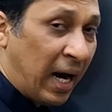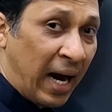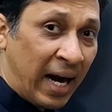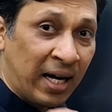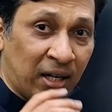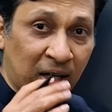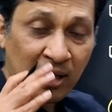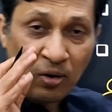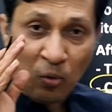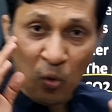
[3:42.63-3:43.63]
And
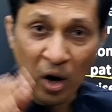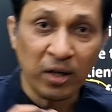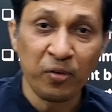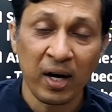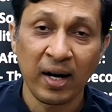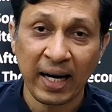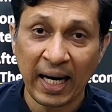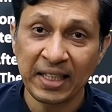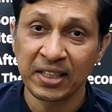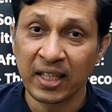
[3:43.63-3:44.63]
what we are
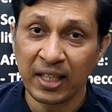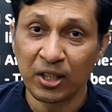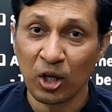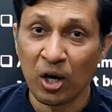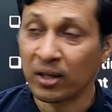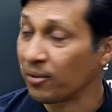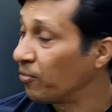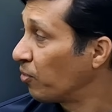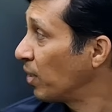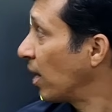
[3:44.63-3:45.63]
traditionally taught,
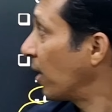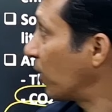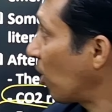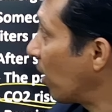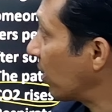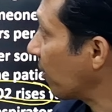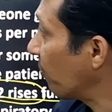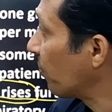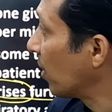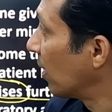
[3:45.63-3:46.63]
we are taught
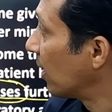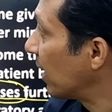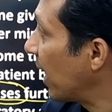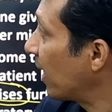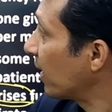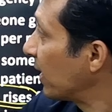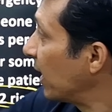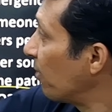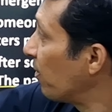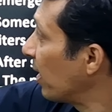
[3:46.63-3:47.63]
that
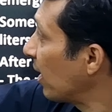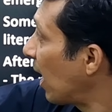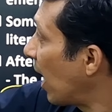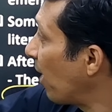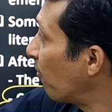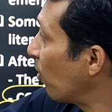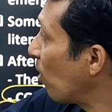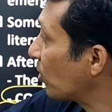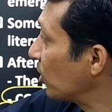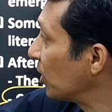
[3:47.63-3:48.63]
giving high
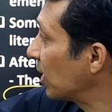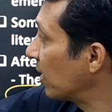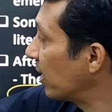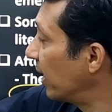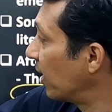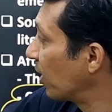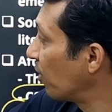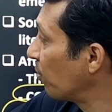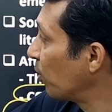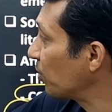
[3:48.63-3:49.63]
flow oxygen, it
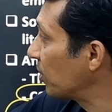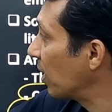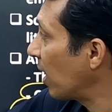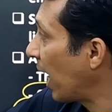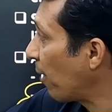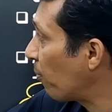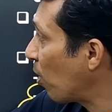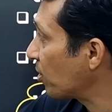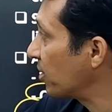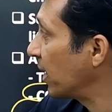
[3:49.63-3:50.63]
removes the
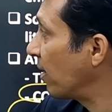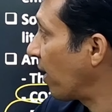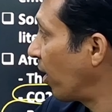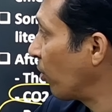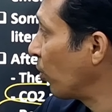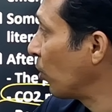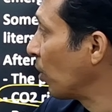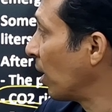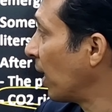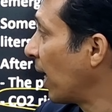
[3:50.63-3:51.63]
hypoxic drive
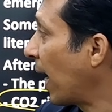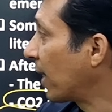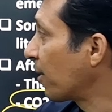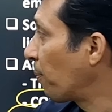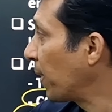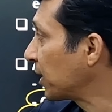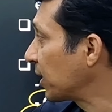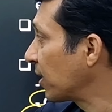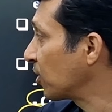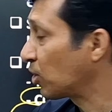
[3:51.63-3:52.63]
and the
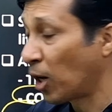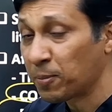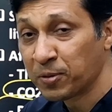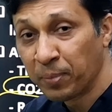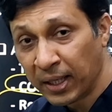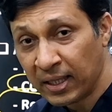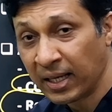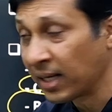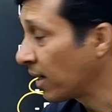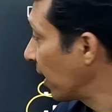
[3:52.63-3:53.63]
patient stops
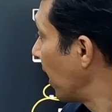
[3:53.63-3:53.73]
breathing,